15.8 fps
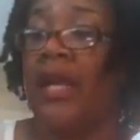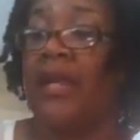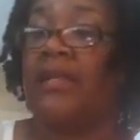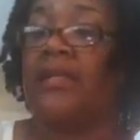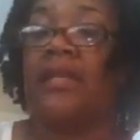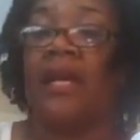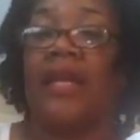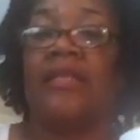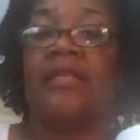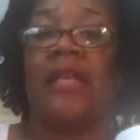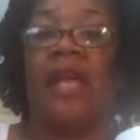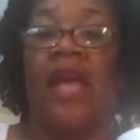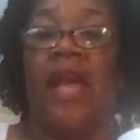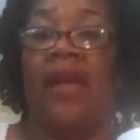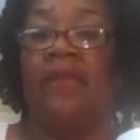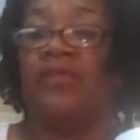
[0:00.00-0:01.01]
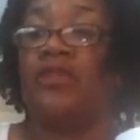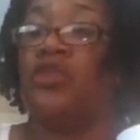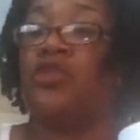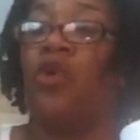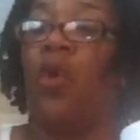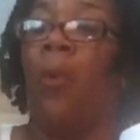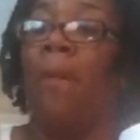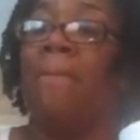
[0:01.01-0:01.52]
It's nice to have
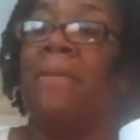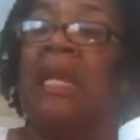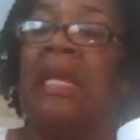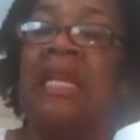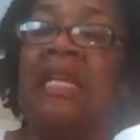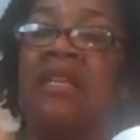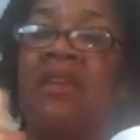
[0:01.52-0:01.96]
so many